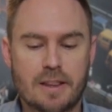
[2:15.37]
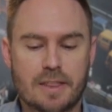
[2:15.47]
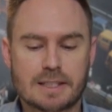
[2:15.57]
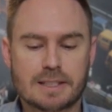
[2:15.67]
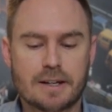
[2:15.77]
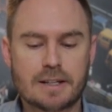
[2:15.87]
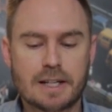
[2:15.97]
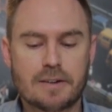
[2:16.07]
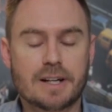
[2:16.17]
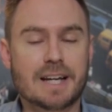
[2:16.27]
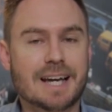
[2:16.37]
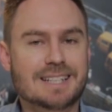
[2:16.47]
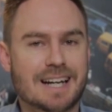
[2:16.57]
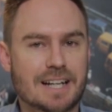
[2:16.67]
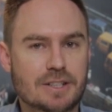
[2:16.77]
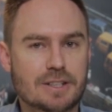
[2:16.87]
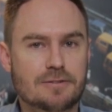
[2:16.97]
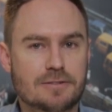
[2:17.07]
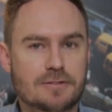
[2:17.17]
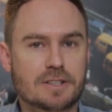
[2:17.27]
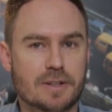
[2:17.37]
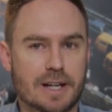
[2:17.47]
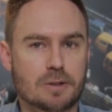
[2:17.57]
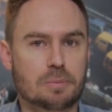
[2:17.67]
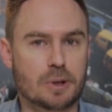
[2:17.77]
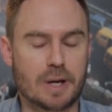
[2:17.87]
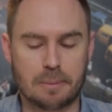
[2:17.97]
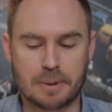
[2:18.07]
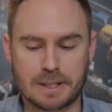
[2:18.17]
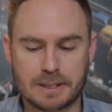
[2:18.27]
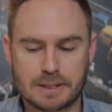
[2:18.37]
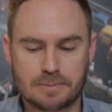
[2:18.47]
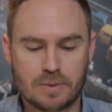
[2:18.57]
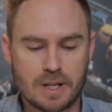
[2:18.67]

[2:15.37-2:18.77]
That's currently around R850 per applicant.